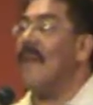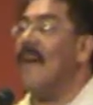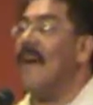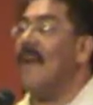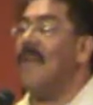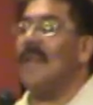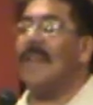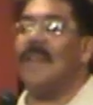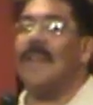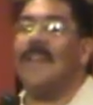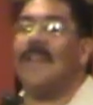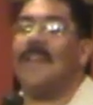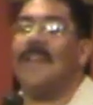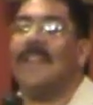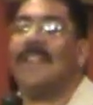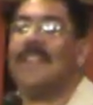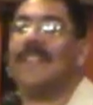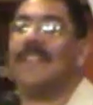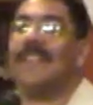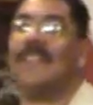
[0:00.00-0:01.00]
How many you know
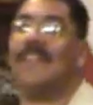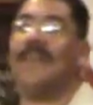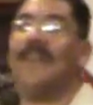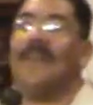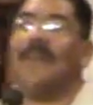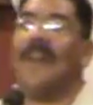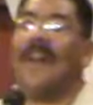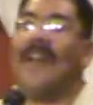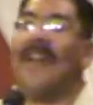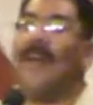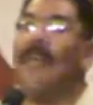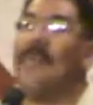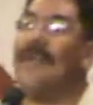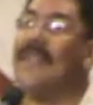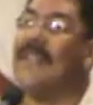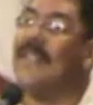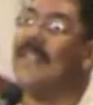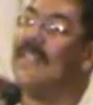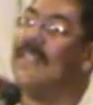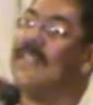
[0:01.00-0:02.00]
Christians that go
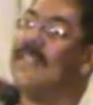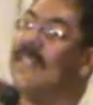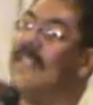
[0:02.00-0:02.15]
clubbing?